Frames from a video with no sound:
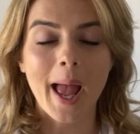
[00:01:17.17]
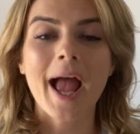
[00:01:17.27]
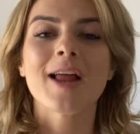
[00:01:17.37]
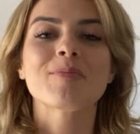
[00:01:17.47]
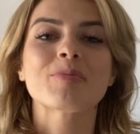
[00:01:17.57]

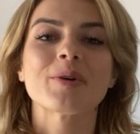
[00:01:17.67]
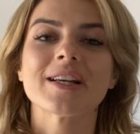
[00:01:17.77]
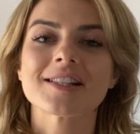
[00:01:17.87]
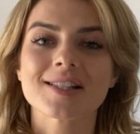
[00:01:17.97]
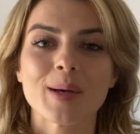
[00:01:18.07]
and
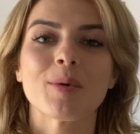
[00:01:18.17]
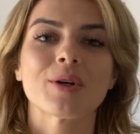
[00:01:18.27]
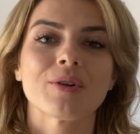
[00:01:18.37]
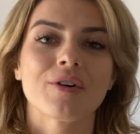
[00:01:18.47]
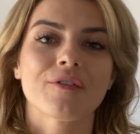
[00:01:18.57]
bring
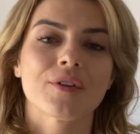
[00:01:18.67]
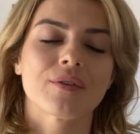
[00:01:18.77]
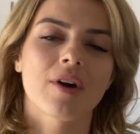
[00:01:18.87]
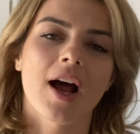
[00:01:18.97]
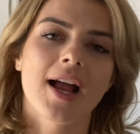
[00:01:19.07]
someone along for
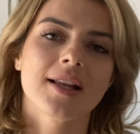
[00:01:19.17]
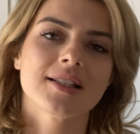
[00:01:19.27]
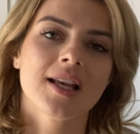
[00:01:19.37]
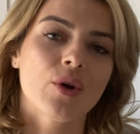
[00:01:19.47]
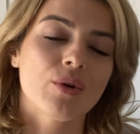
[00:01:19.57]
the ride